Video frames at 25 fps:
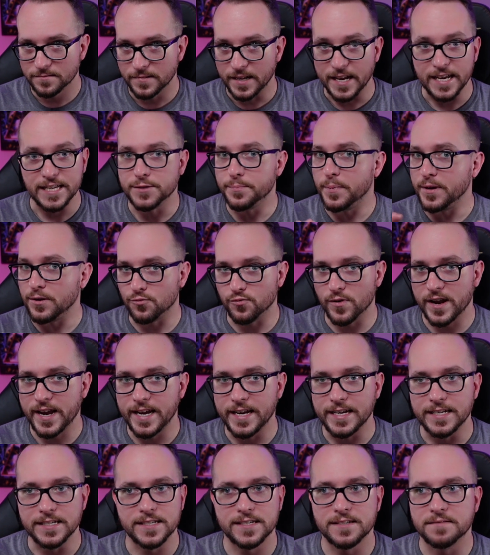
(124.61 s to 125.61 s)
it's been
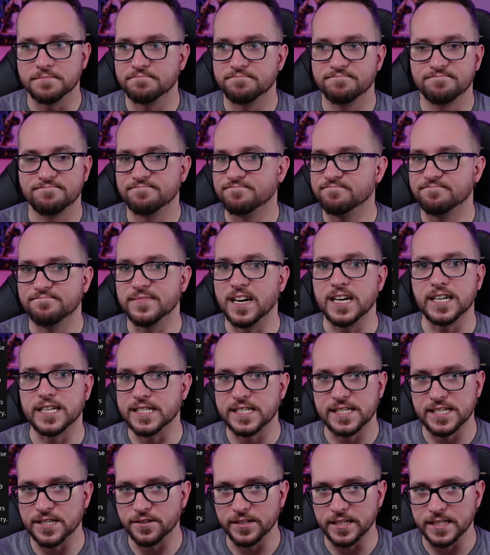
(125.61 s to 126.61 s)
raised a
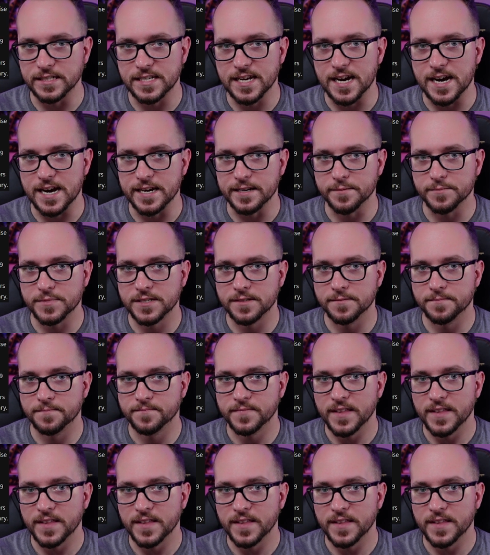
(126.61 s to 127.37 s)
gazillion times.